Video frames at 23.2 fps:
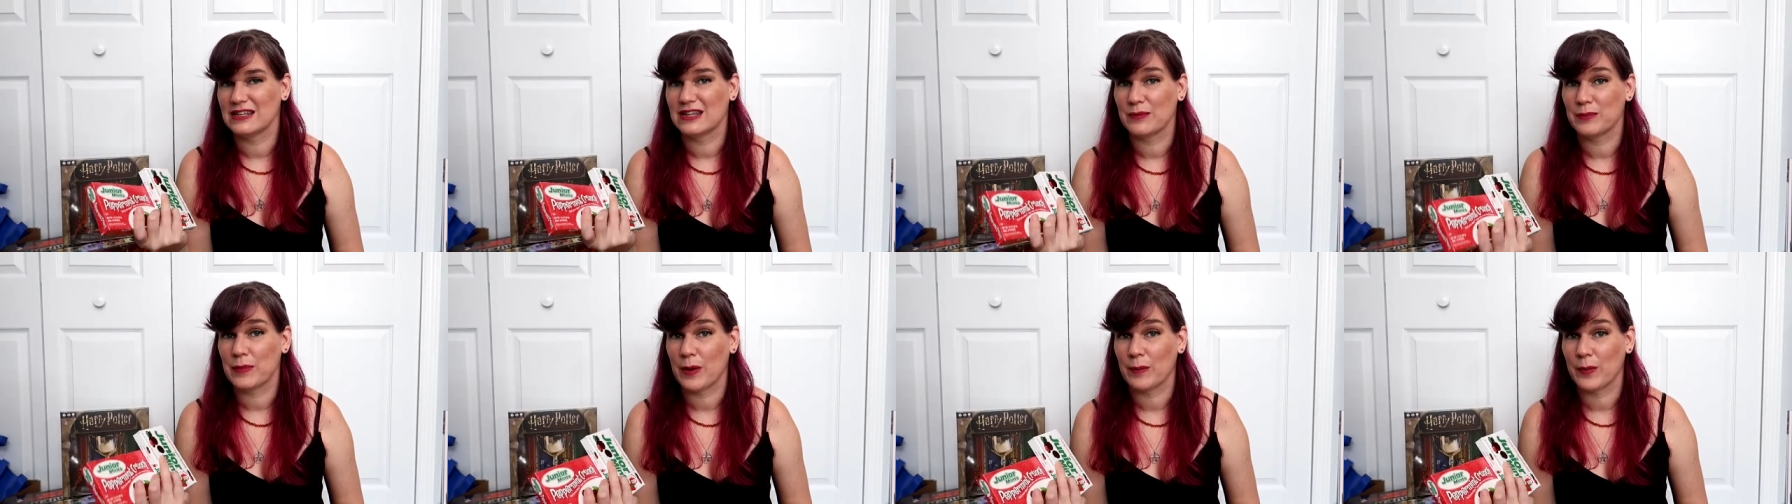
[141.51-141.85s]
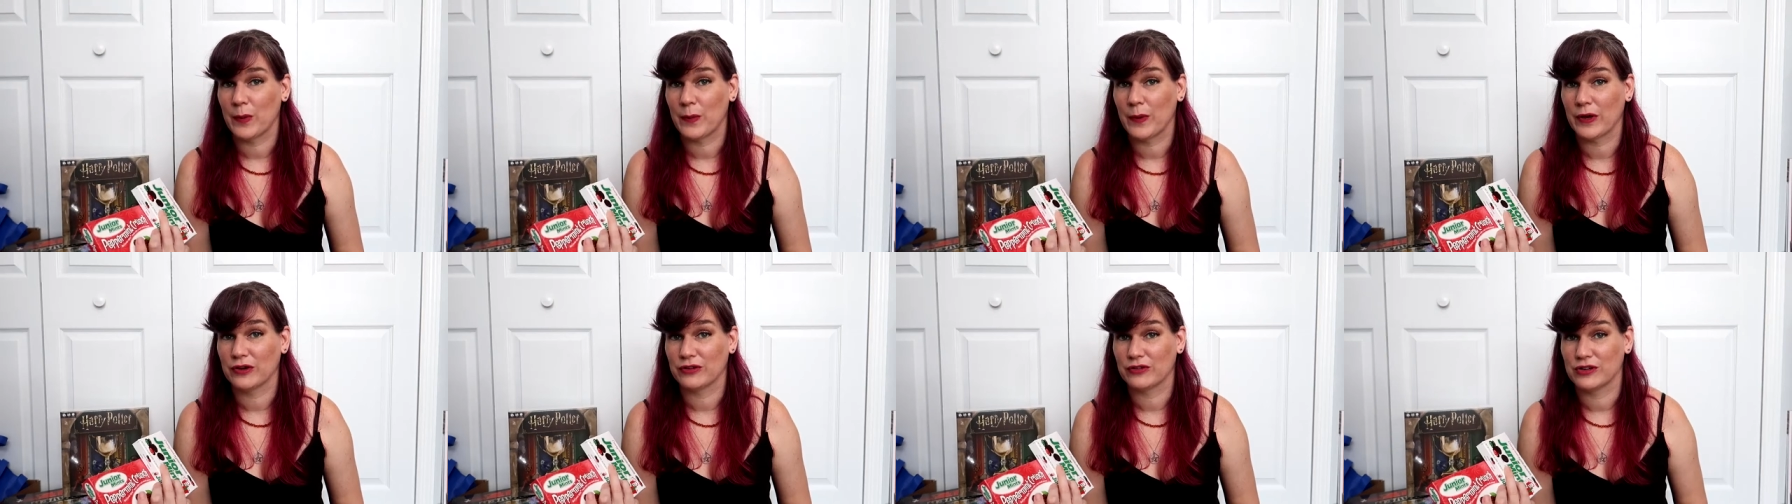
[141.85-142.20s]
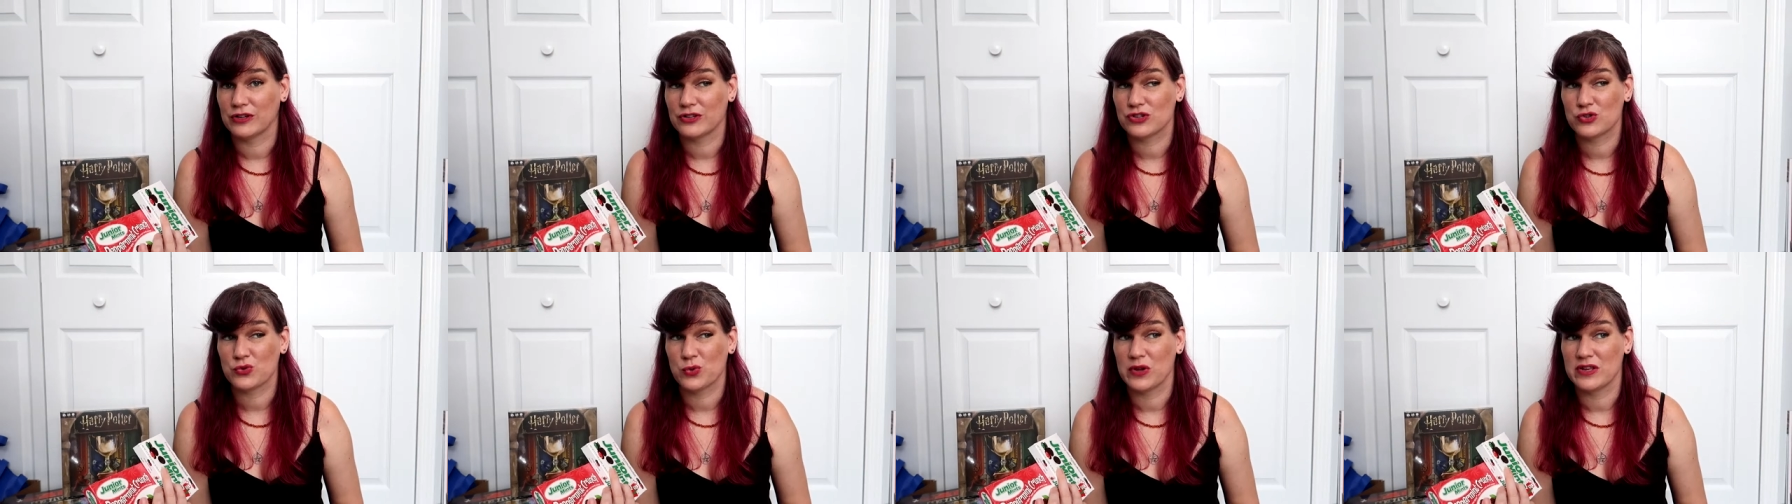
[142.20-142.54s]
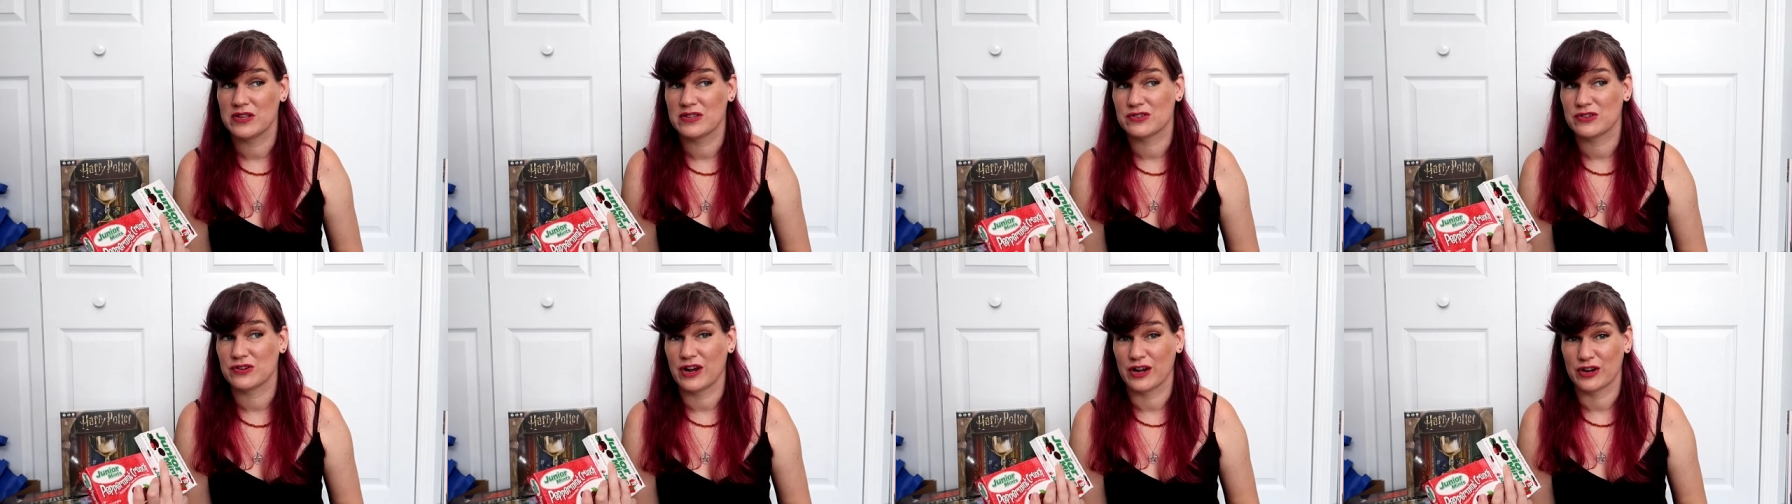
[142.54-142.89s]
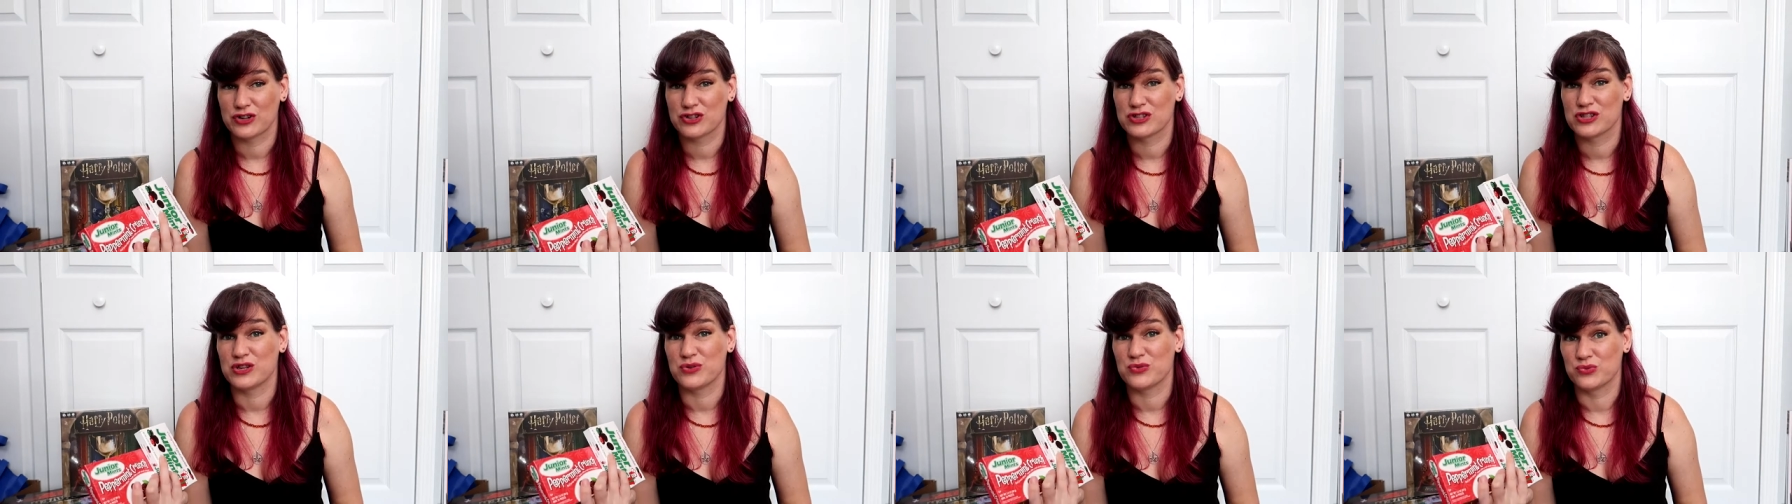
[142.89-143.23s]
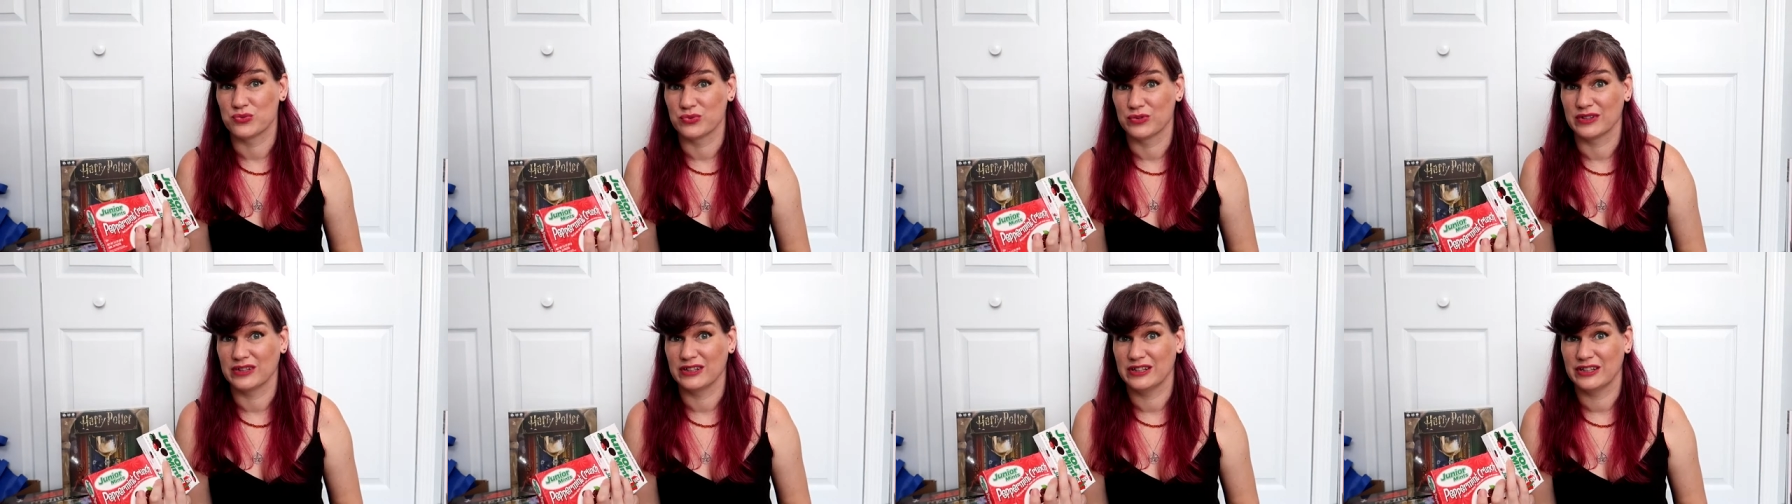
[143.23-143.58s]
the peppermint crunch ones are actually
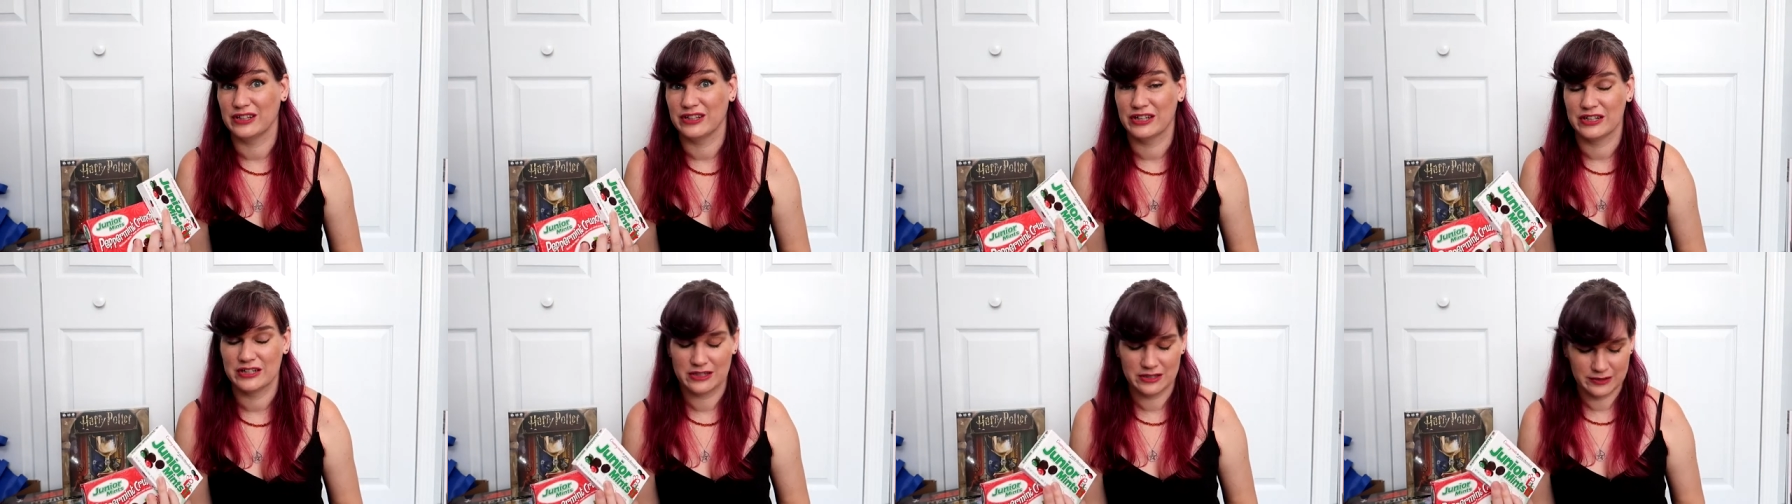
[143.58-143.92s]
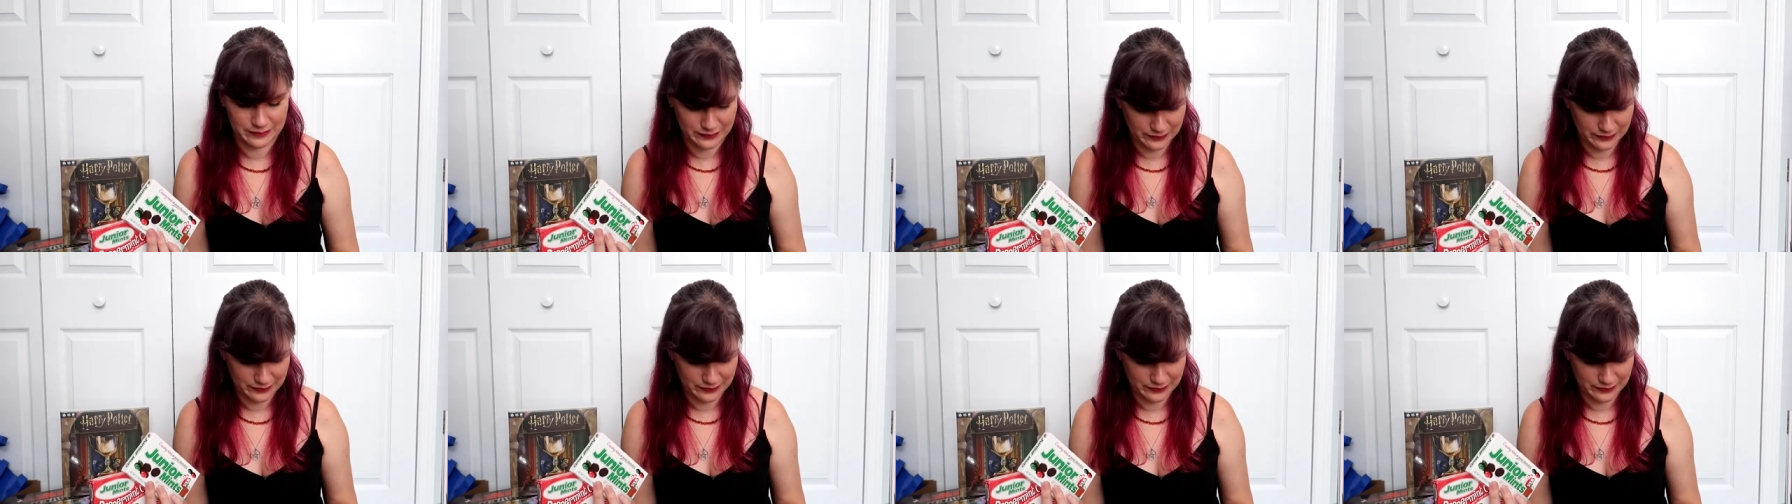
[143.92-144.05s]
really good.